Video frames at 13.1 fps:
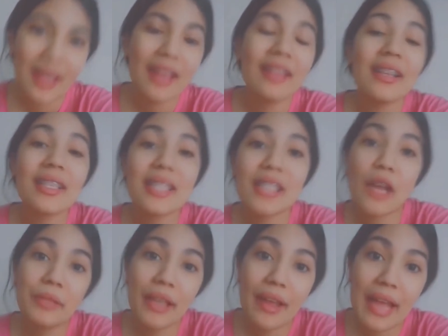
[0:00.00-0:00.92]
Let's
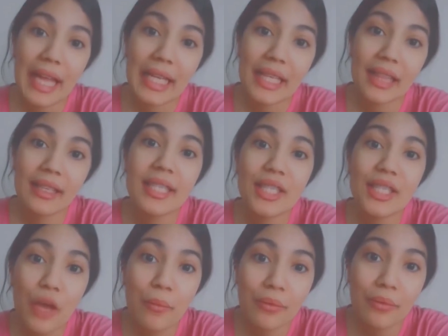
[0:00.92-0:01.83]
stop the hate. Let's
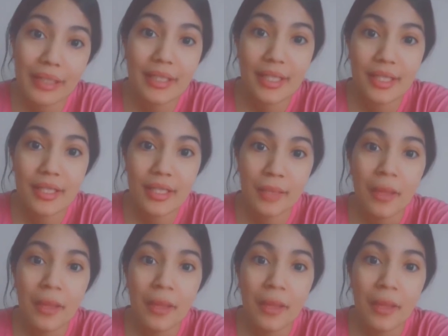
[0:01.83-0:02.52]
stop racism.